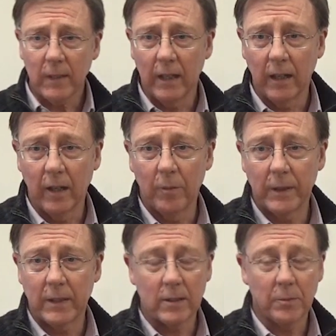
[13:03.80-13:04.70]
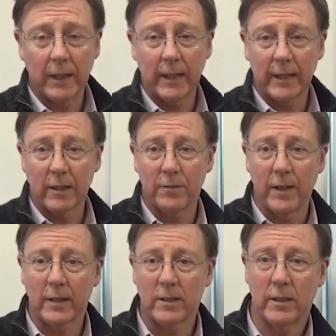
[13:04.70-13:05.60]
It doesn't make any
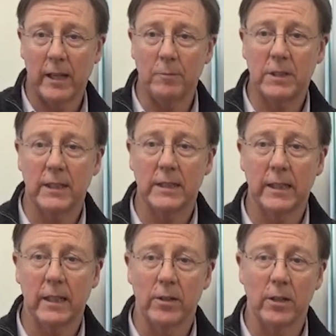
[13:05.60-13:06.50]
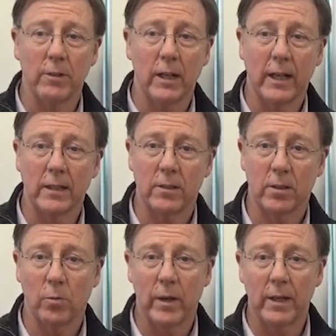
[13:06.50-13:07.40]
effect. MTD only relates to
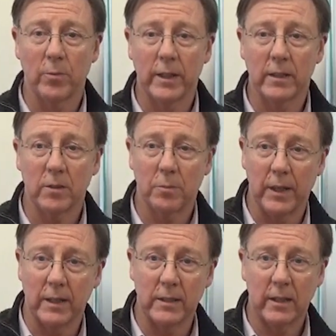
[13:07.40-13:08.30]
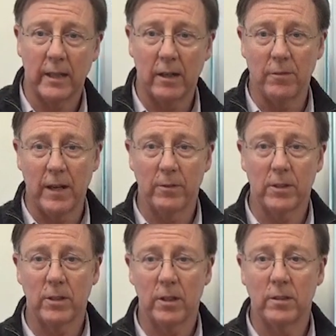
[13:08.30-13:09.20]
the way we submit our VAT
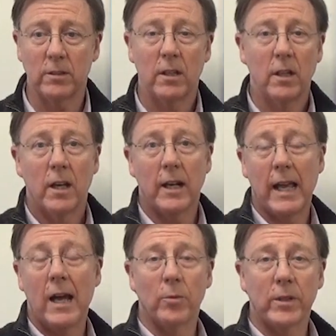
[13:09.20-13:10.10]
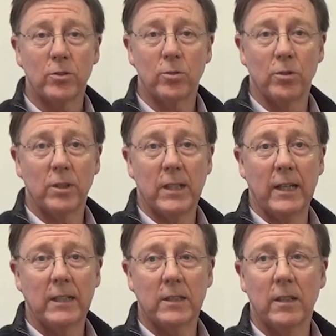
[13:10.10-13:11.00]
returns and how we store the
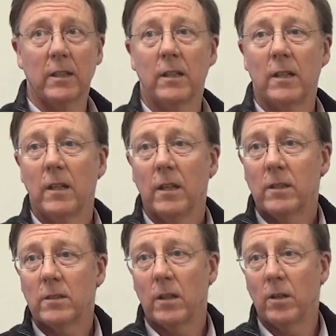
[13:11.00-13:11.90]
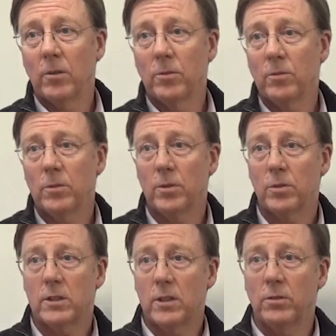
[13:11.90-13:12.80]
data. So you
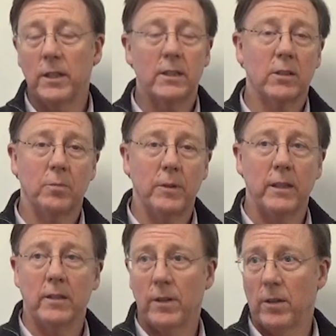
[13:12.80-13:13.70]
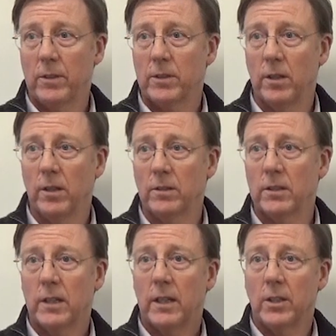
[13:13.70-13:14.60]
still need to complete the VAT
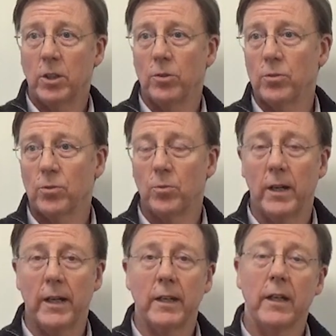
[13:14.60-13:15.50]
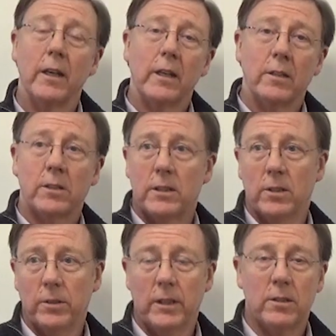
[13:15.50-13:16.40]
returns in the usual way. You
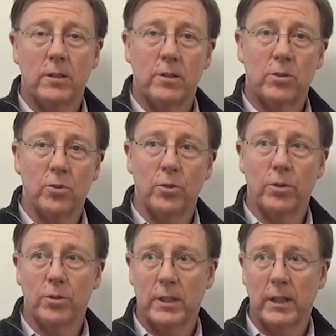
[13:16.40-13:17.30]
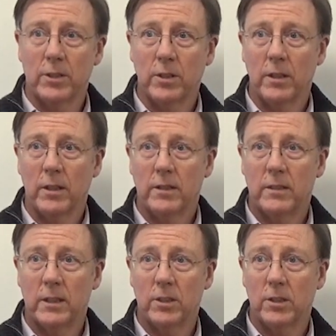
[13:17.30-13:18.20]
still need to store your data
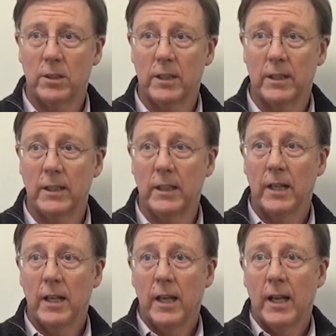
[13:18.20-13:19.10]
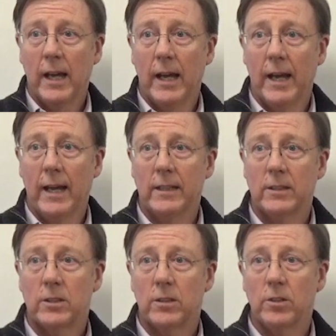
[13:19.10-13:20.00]
digitally,
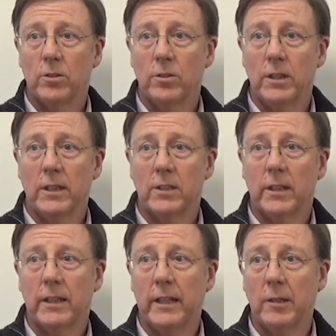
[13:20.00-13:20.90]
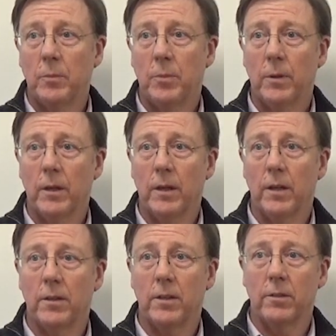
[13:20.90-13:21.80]
and you need to keep
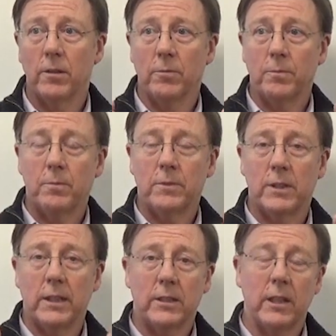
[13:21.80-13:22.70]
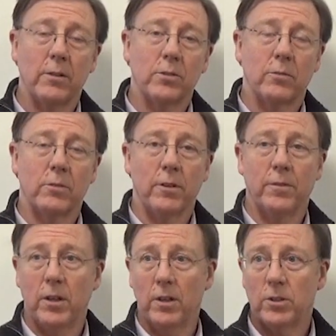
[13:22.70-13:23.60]
the details of the
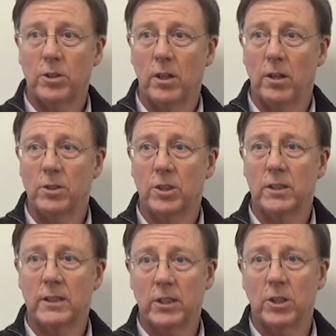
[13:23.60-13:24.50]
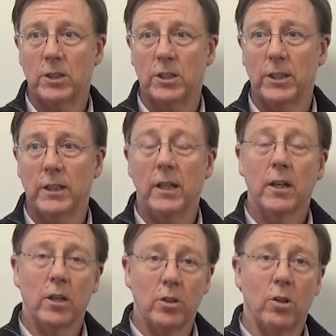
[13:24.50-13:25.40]
reverse charges digitally
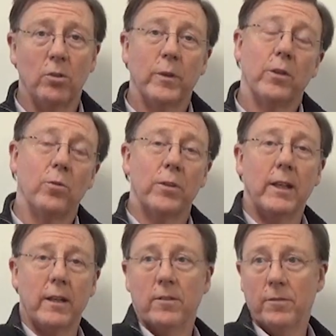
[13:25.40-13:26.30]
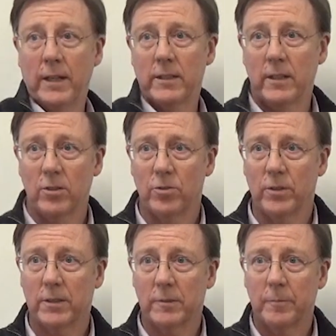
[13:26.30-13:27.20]
along with all the other VAT
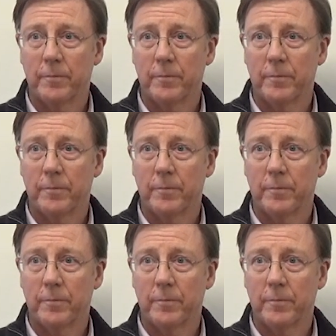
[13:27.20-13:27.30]
entries.